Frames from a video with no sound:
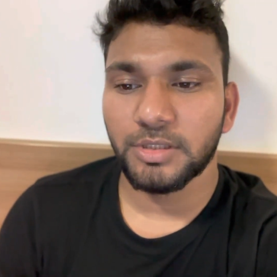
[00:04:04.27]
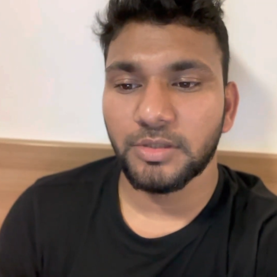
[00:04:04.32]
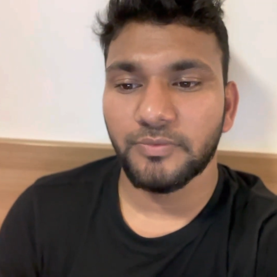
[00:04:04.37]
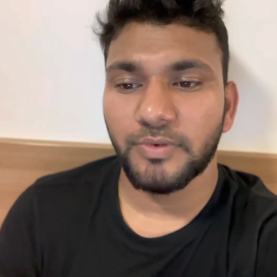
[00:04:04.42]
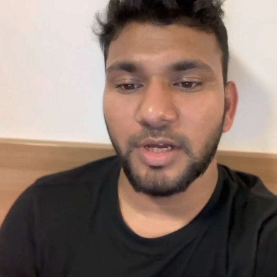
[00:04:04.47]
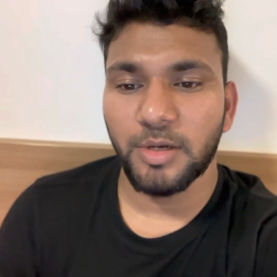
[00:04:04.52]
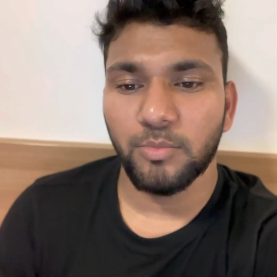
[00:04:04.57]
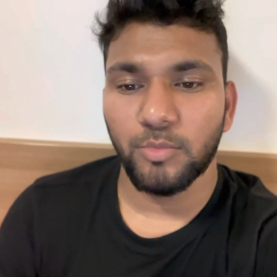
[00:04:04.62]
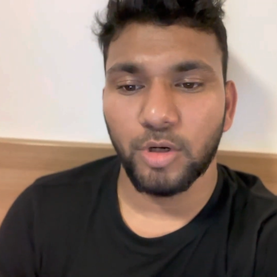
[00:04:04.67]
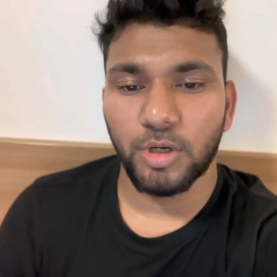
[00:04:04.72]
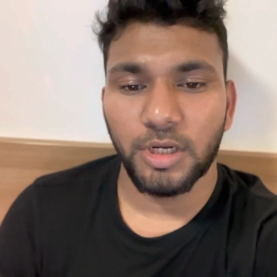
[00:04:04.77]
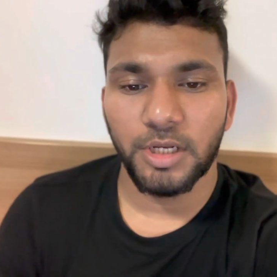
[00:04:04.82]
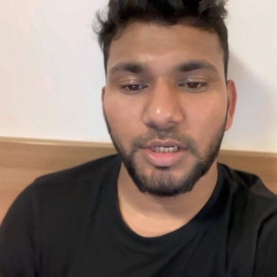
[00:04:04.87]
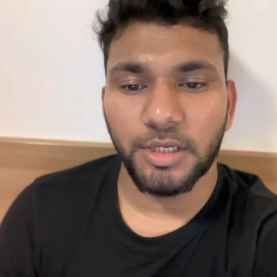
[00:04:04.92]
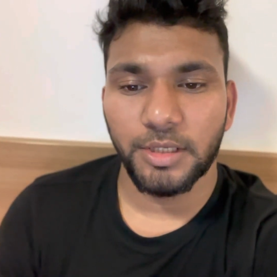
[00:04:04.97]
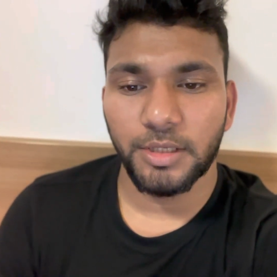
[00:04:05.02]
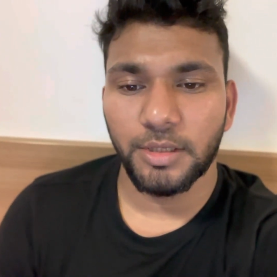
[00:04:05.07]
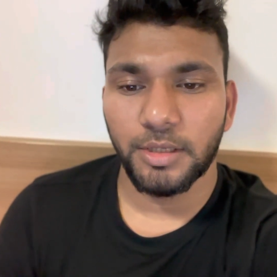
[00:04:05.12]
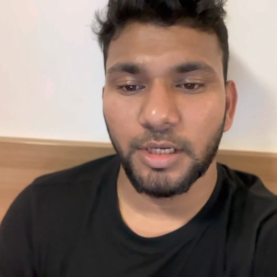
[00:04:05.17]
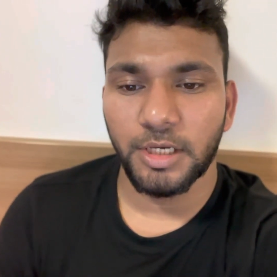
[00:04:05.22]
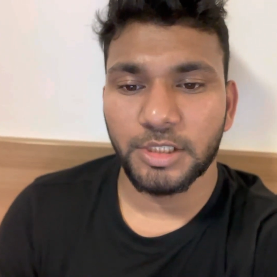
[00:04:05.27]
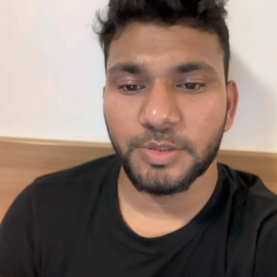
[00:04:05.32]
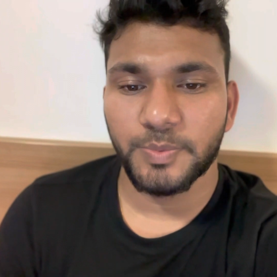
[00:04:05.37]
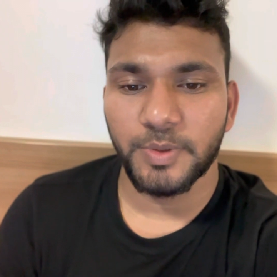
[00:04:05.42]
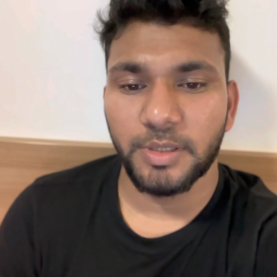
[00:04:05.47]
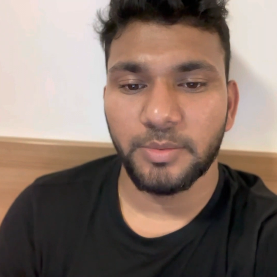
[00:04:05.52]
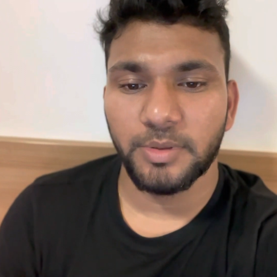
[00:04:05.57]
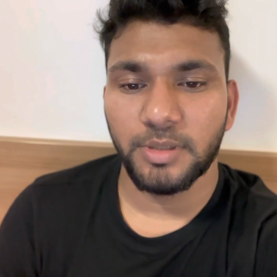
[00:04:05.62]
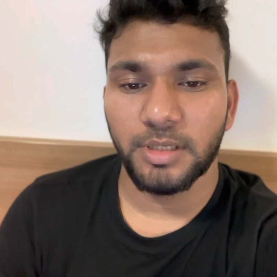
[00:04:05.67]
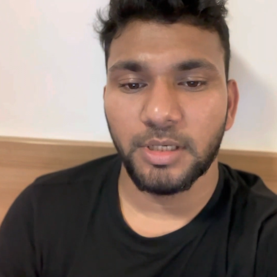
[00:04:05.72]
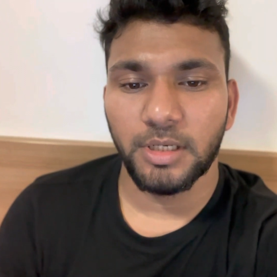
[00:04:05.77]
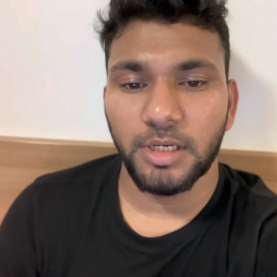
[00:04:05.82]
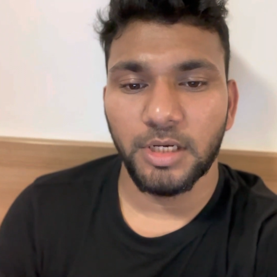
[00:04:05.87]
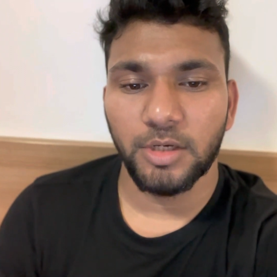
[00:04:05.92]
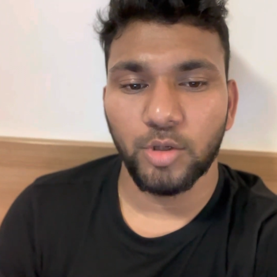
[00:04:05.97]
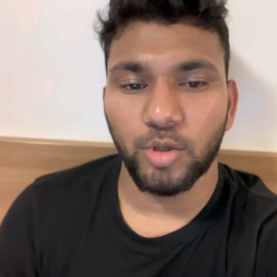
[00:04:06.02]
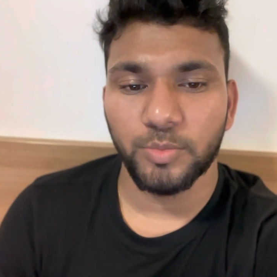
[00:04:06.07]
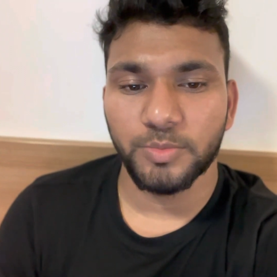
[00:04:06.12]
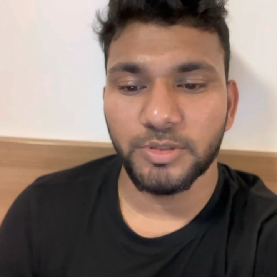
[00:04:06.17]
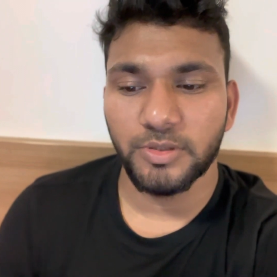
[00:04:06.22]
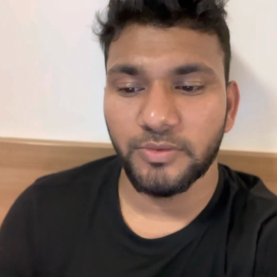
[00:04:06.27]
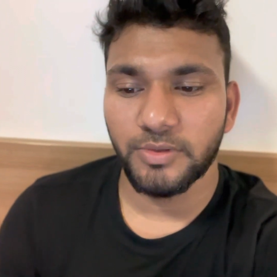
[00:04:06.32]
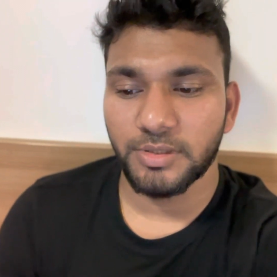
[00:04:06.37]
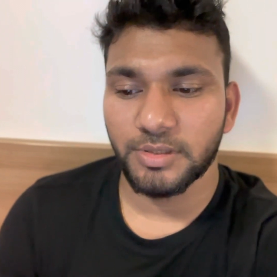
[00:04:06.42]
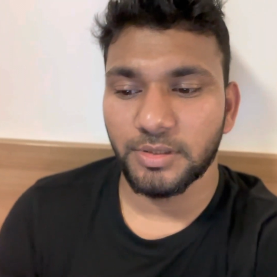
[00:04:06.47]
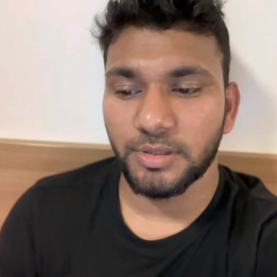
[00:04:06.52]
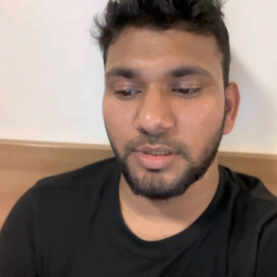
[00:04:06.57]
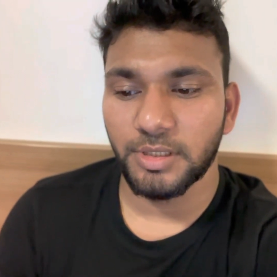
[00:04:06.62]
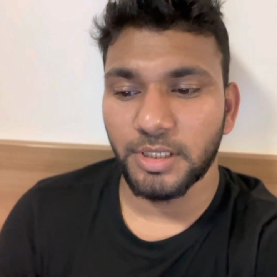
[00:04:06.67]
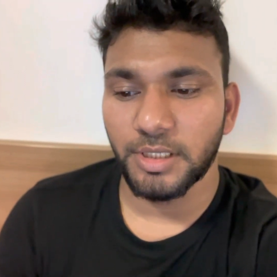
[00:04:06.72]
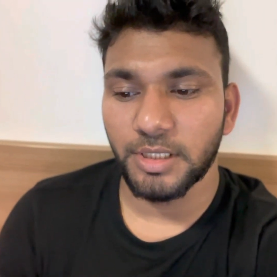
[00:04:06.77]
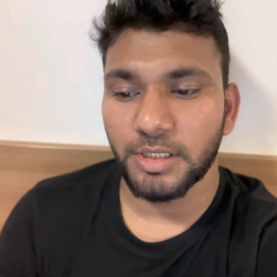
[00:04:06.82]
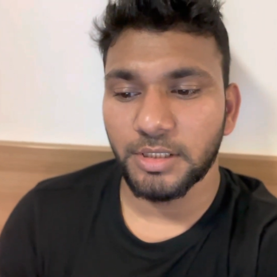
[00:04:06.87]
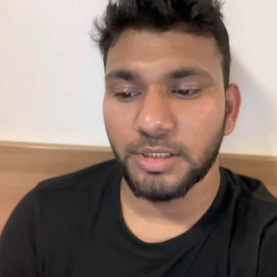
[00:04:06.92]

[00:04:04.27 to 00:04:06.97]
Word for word: three five modeling experimental and observational data,